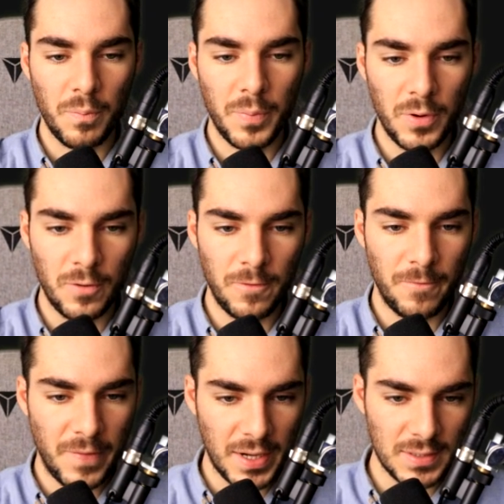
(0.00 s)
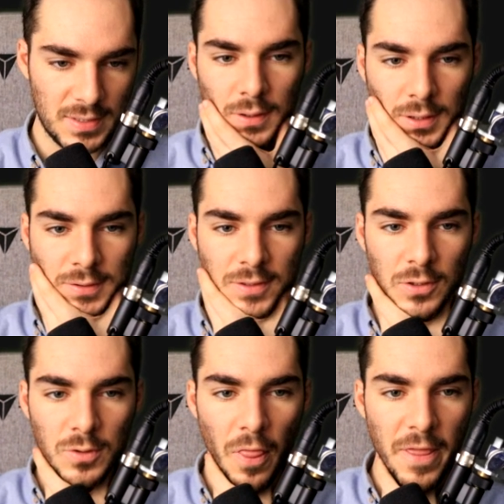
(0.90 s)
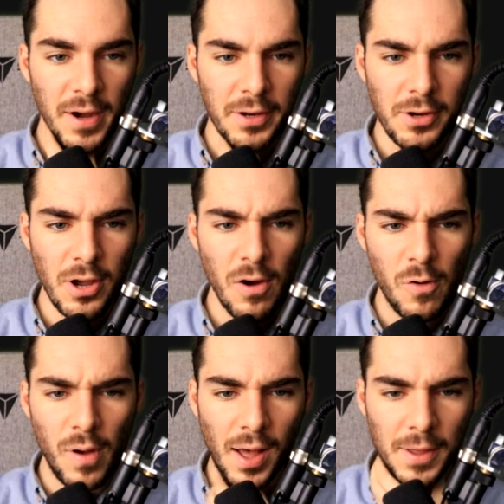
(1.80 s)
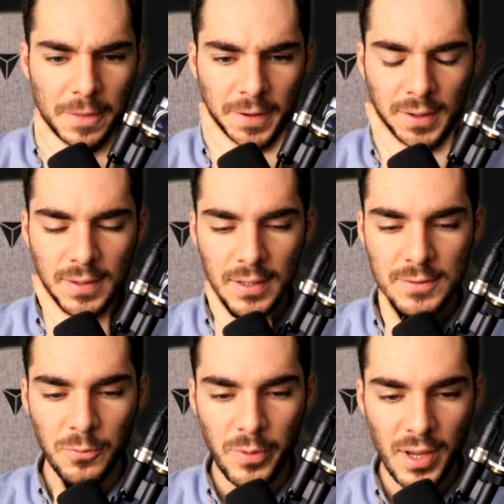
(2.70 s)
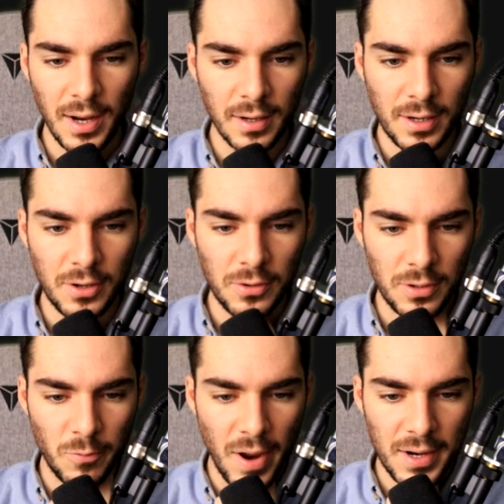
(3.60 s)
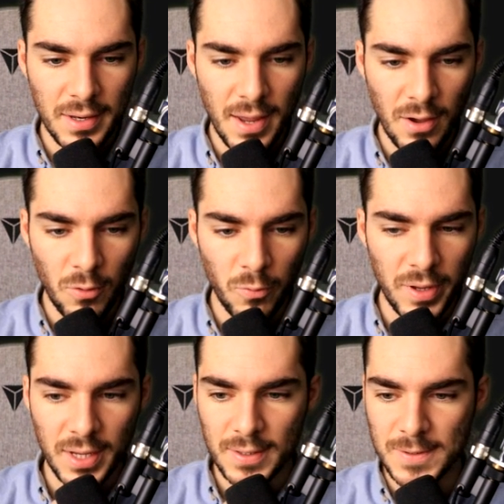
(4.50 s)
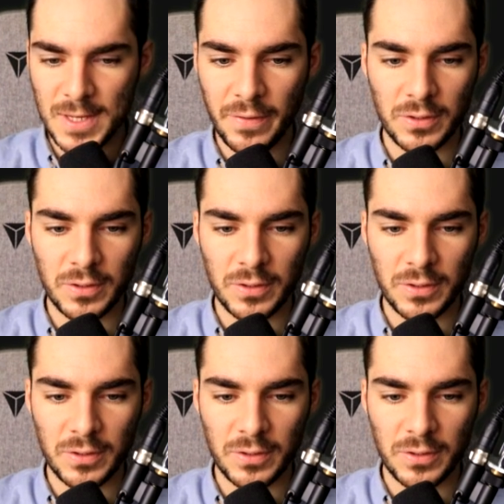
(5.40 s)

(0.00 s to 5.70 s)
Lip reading: Perfect. And so there you go. I think that we are good right now. We can save